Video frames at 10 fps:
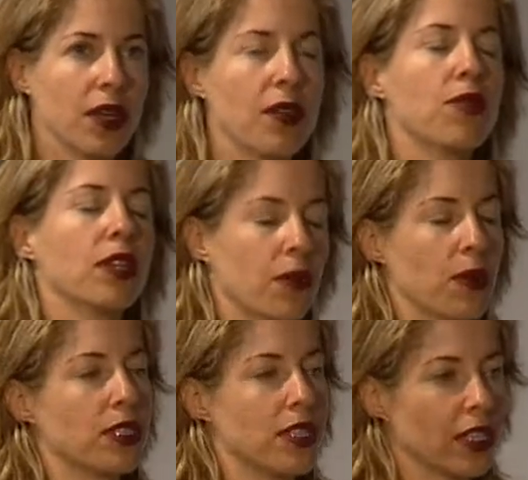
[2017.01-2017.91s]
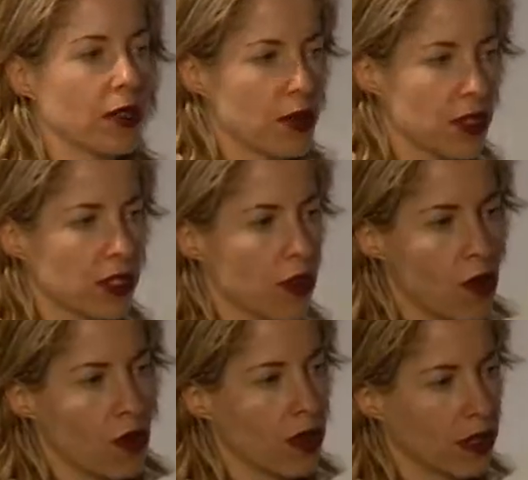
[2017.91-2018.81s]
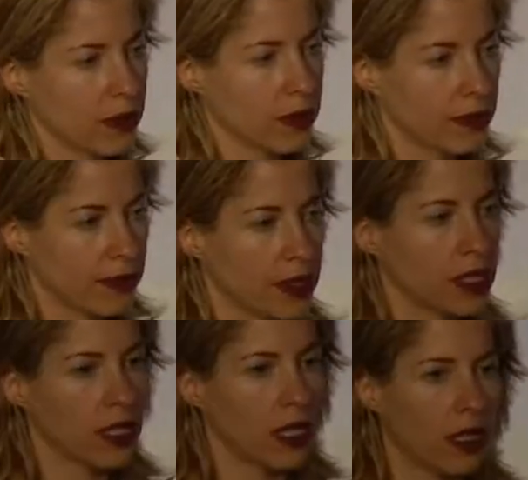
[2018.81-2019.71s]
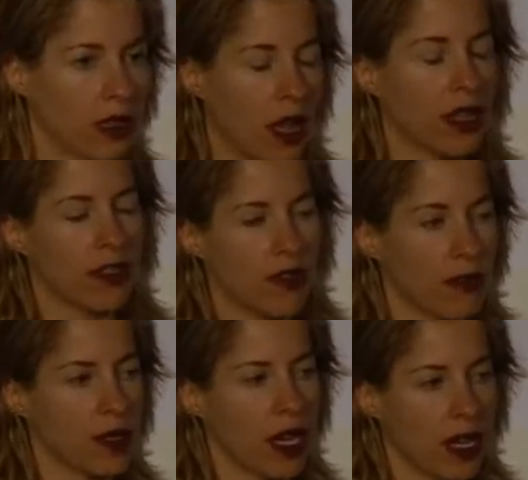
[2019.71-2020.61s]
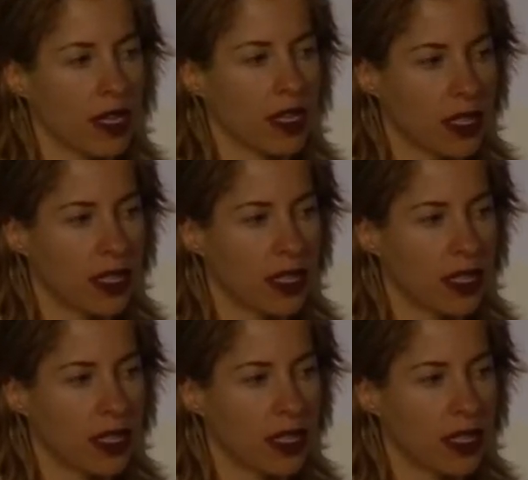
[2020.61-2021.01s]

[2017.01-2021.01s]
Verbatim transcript: it really was dealing with this core loss of him dying.